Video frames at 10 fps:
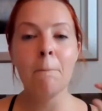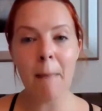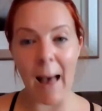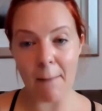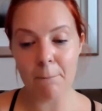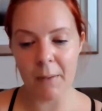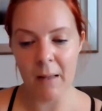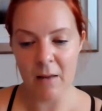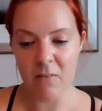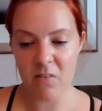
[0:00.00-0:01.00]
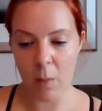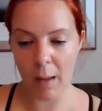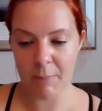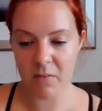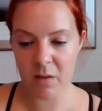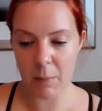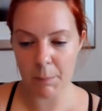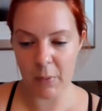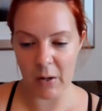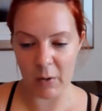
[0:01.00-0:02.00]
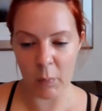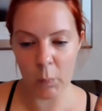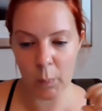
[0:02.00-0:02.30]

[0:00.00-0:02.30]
map. So I'm just going to put a